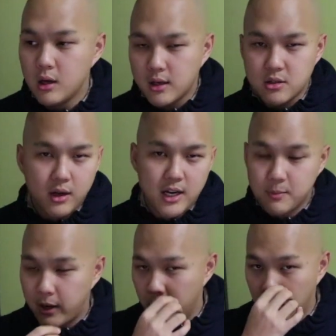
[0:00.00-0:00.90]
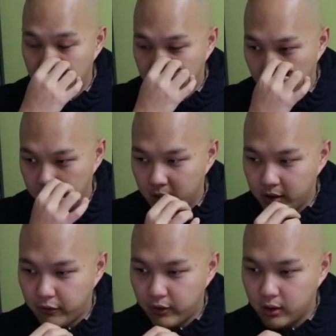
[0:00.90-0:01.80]
As you guys might know from the
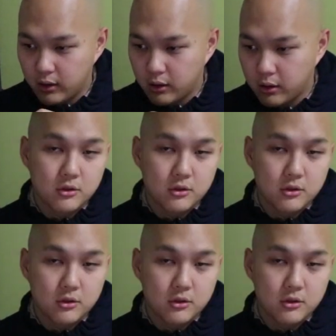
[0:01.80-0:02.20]
different